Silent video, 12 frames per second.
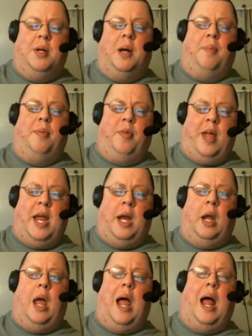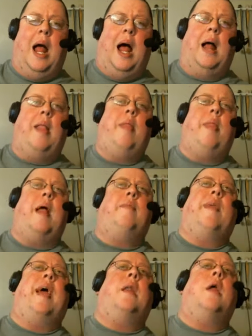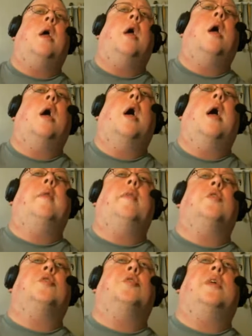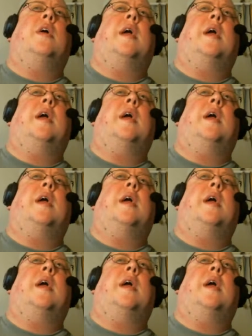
up thing that there